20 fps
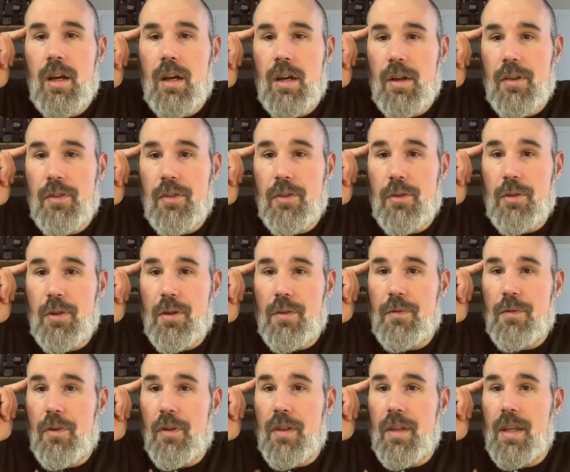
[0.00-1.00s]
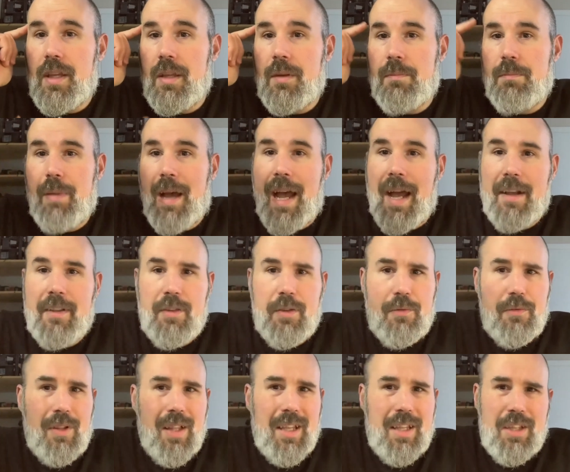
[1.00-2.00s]
So look for the packs
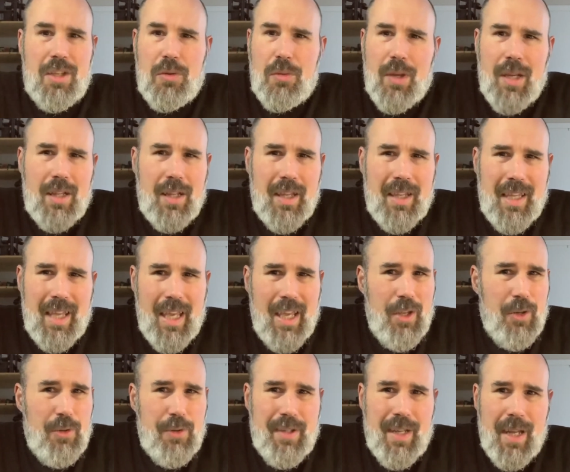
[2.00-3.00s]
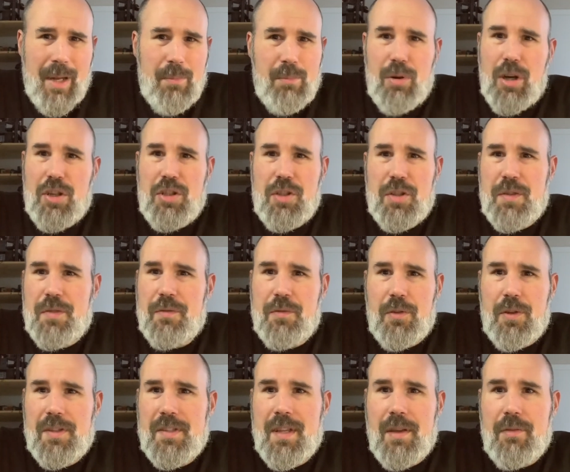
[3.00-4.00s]
of you get 8 or 10 brushes for
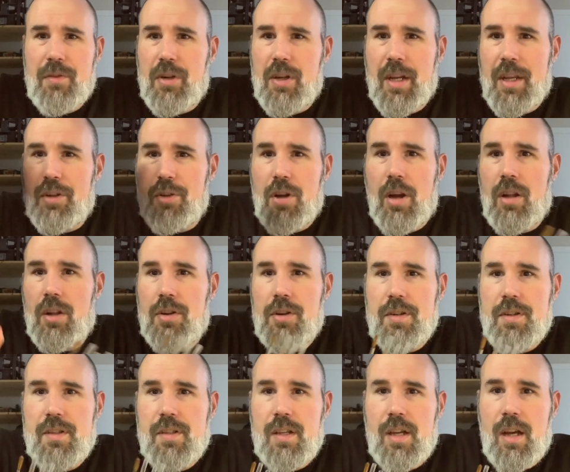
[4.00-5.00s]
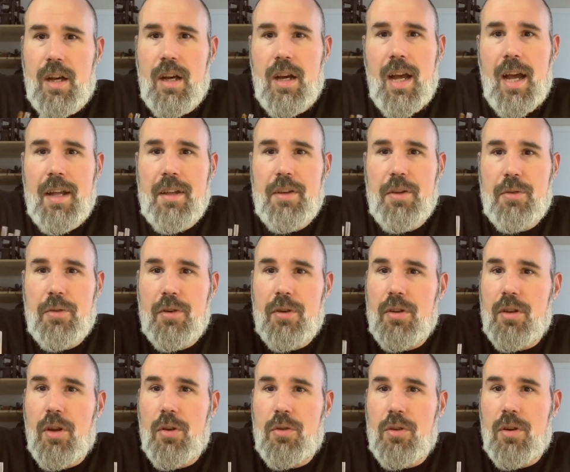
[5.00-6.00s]
$7 or $8 at your
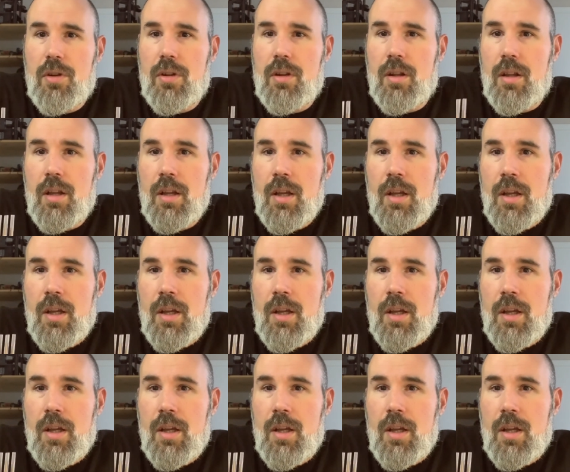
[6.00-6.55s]
local